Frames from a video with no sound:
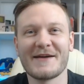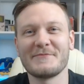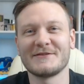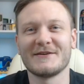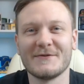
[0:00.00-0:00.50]

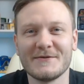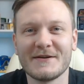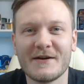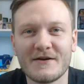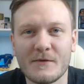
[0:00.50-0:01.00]

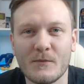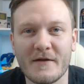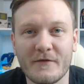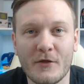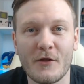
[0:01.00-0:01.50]
episode
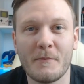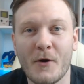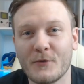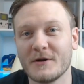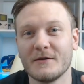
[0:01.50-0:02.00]
with the
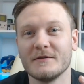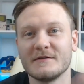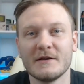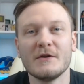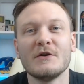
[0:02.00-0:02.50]

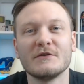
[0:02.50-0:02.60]
Pokedons.